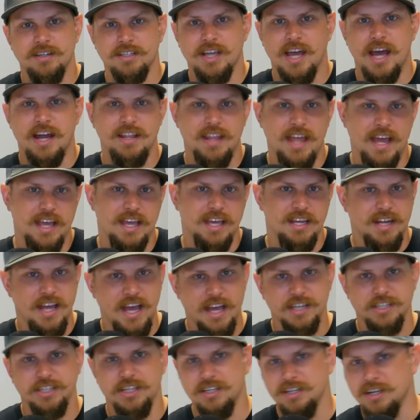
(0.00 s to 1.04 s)
kind of that
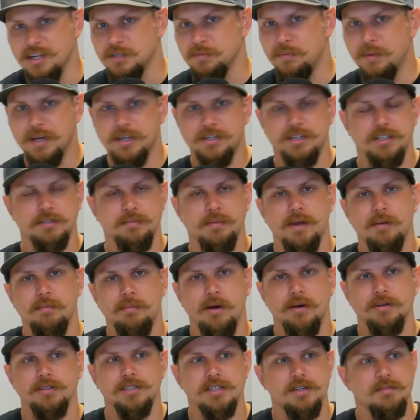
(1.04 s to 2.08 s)
connection. There's pictures being
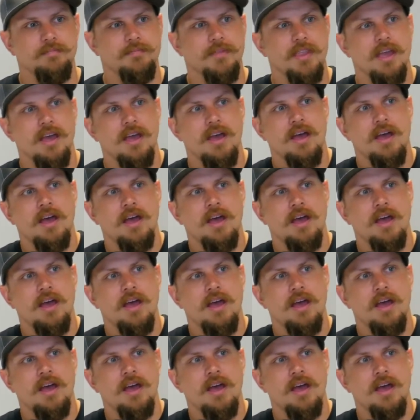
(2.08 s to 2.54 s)
posted.